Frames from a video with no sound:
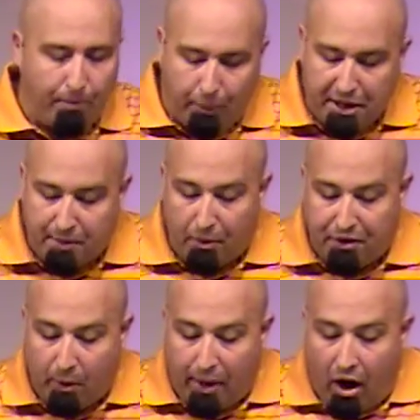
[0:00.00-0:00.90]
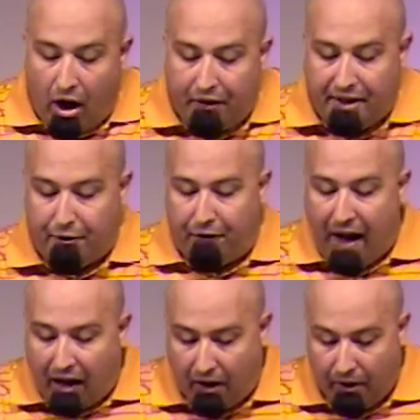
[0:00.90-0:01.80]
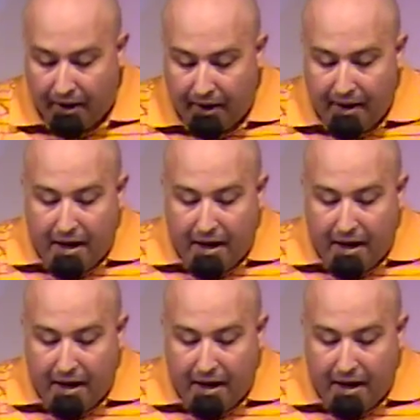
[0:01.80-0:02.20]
and principles that we all need to follow,